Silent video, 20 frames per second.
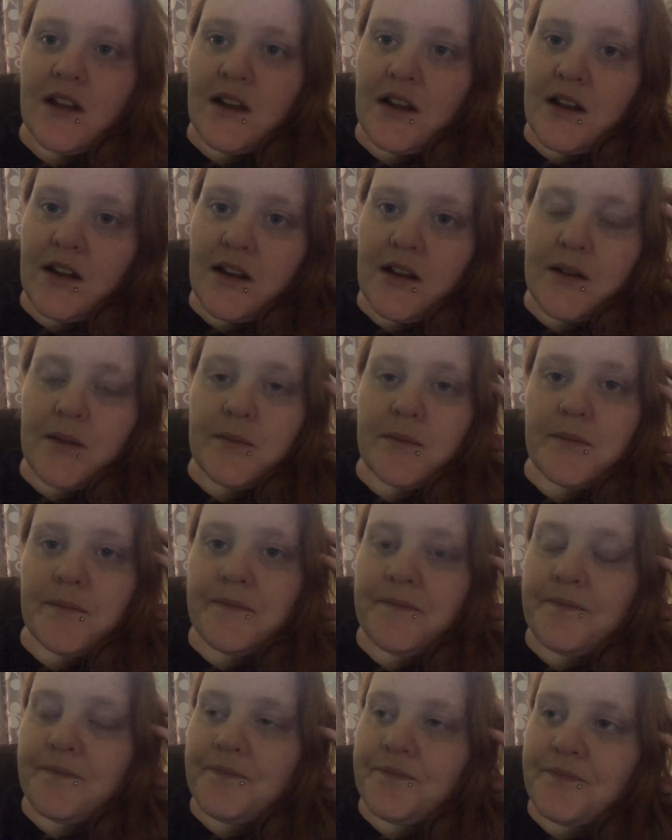
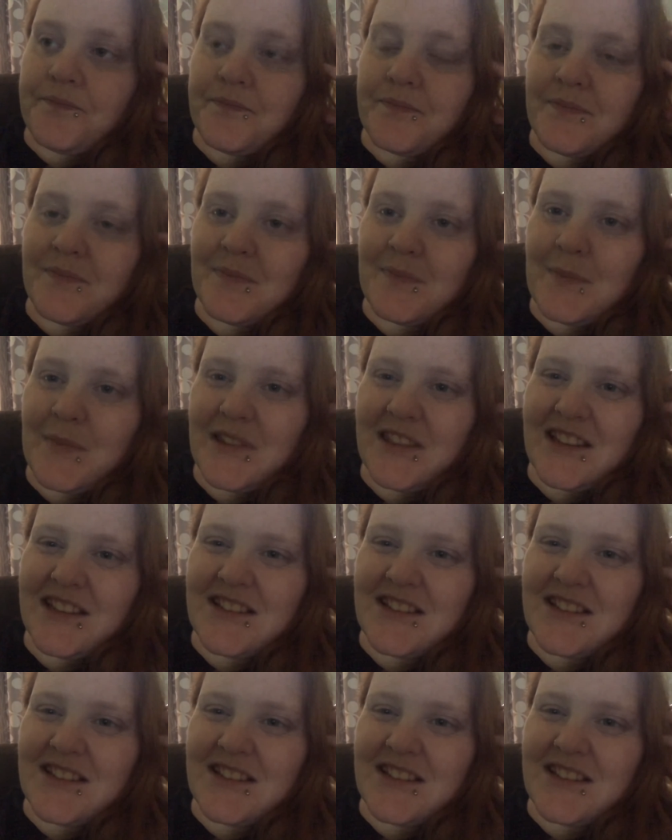but they